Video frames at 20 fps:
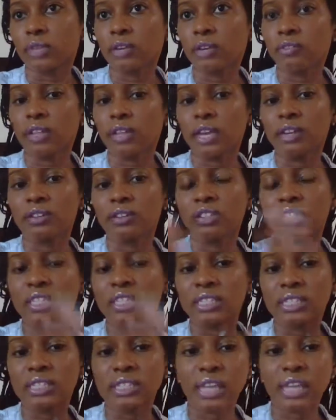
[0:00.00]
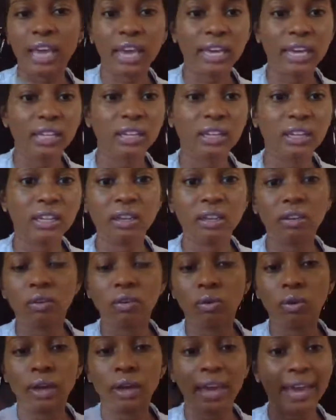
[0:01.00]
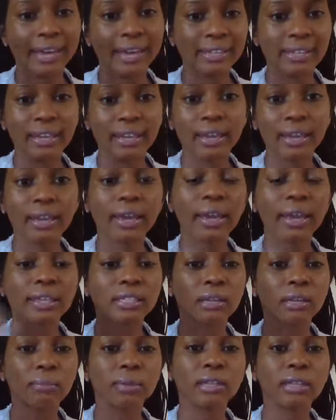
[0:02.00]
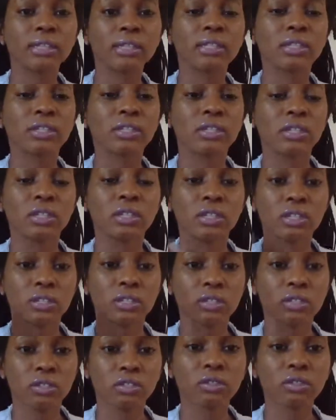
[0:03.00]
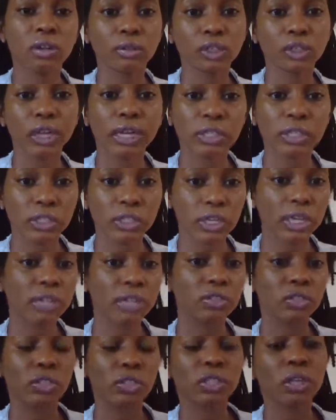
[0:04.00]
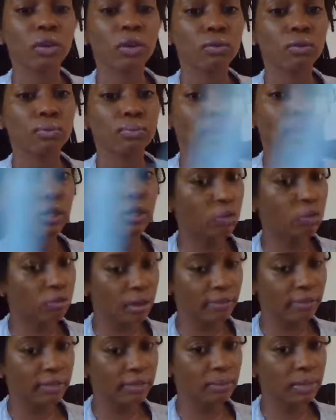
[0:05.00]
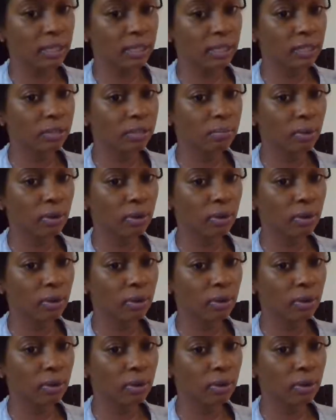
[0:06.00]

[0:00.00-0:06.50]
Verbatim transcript: if the energy is stagnant or hectic, it has the ability to, you know, change the energy. So make sure you have some incense